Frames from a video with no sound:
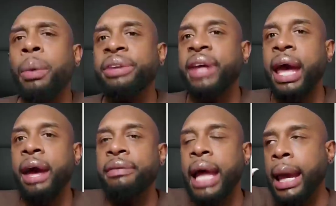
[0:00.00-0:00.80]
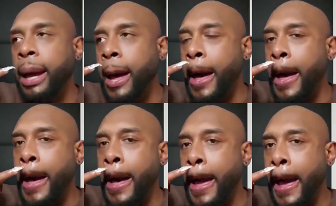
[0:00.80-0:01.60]
always have like
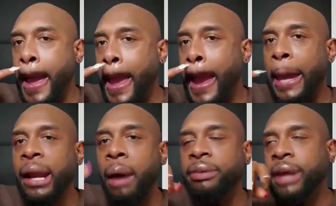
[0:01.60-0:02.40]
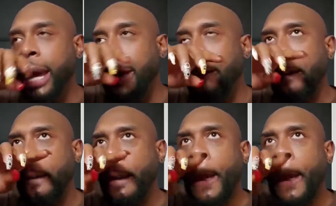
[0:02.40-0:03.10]
uh, it always have